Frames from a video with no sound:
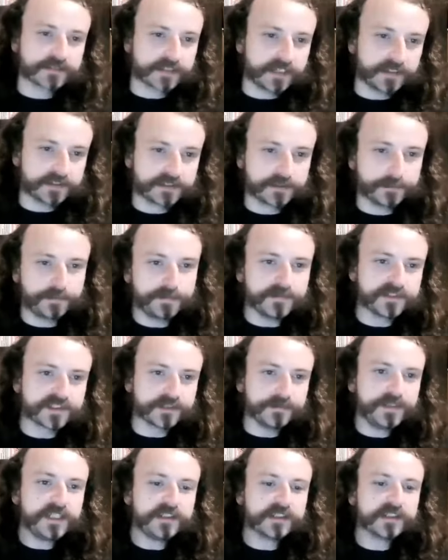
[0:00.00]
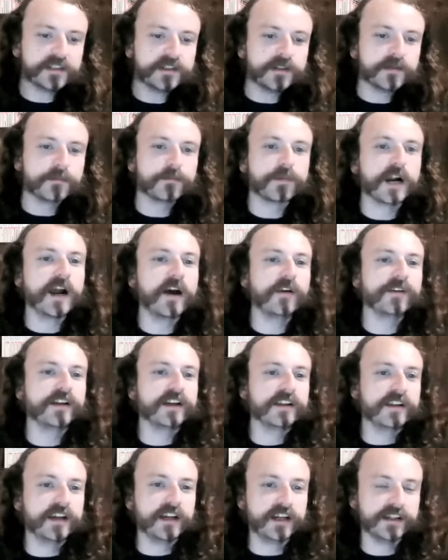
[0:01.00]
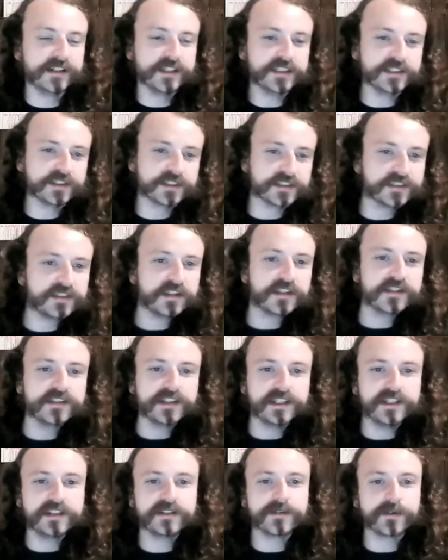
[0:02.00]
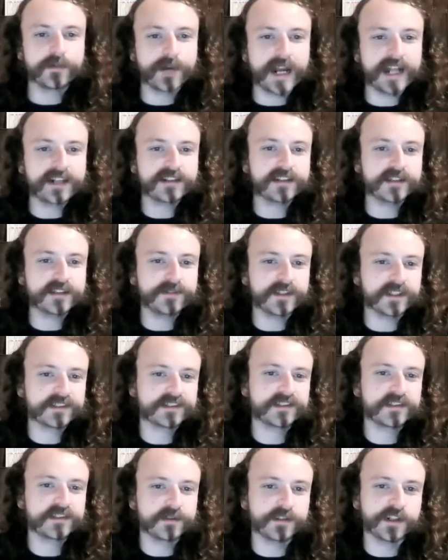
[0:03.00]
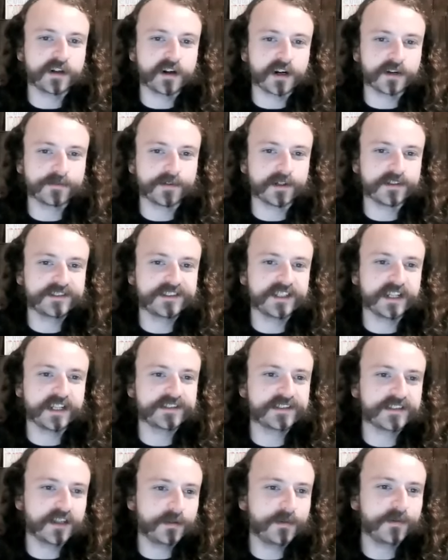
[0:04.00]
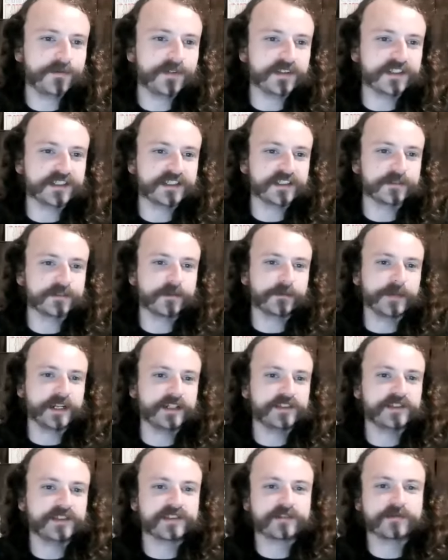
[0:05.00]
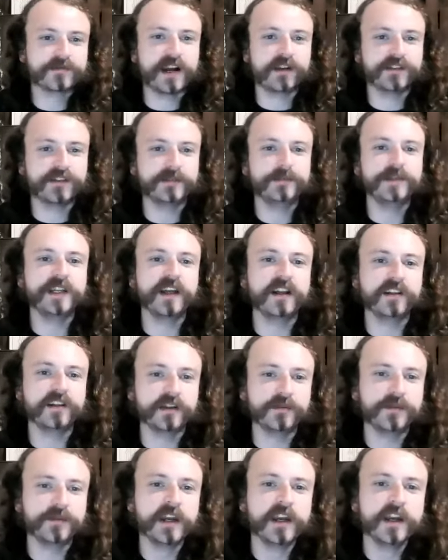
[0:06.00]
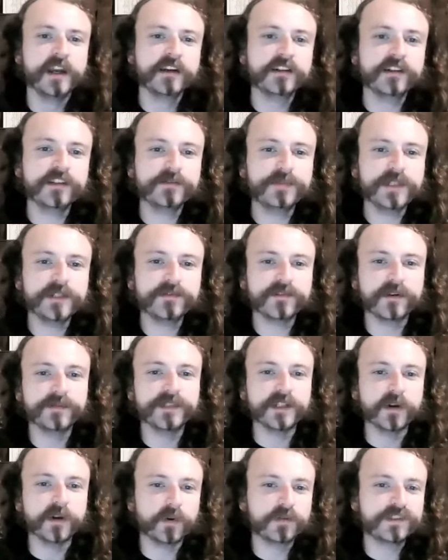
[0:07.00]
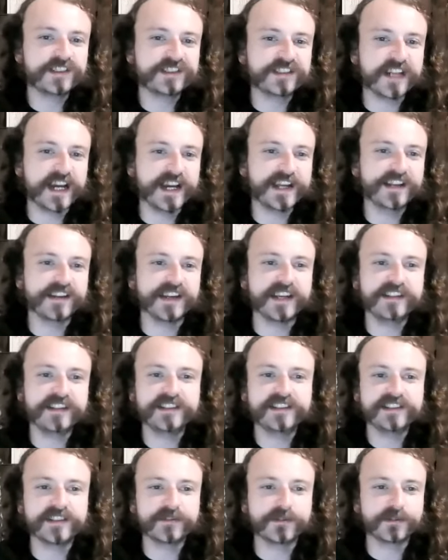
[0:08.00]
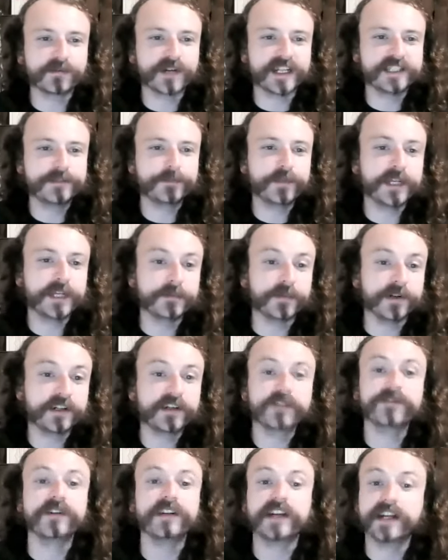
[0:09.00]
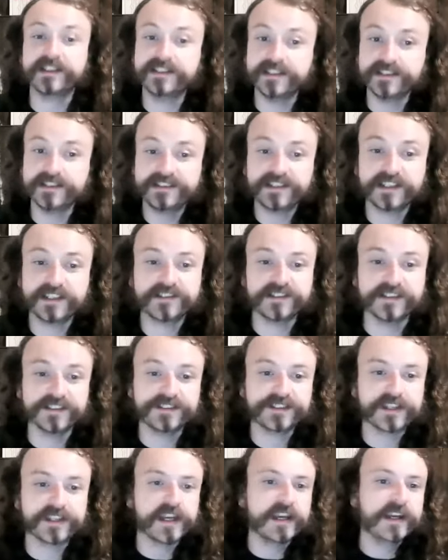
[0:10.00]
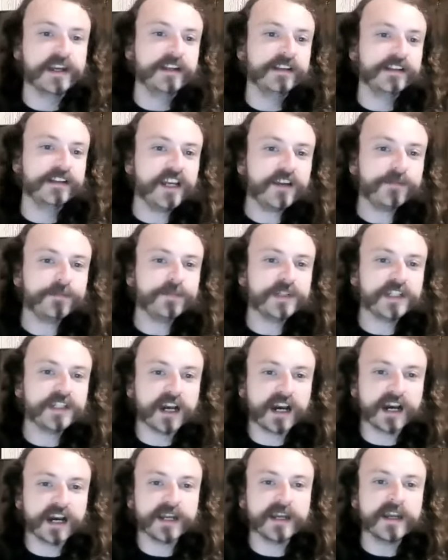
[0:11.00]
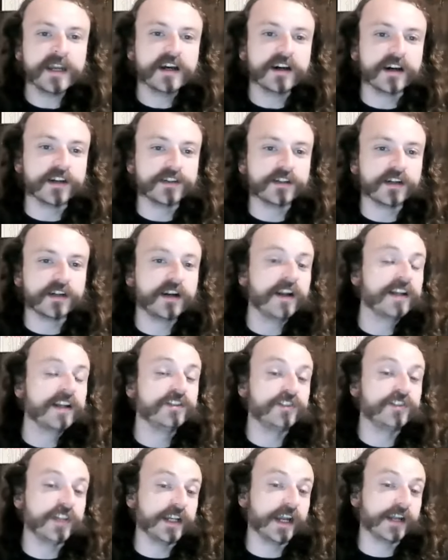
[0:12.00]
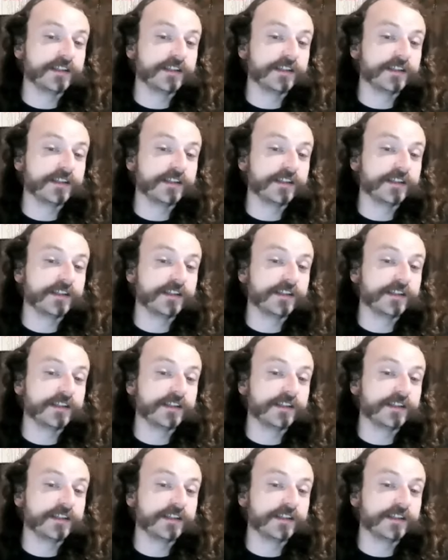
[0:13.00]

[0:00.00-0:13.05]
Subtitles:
Tamika Brown Nagin, Dean of the Radcliffe Institute at Harvard, says some of the disinformation surrounding BLM could be from the old-style anti-civil rights playbook of the 1960s. The FBI, under J.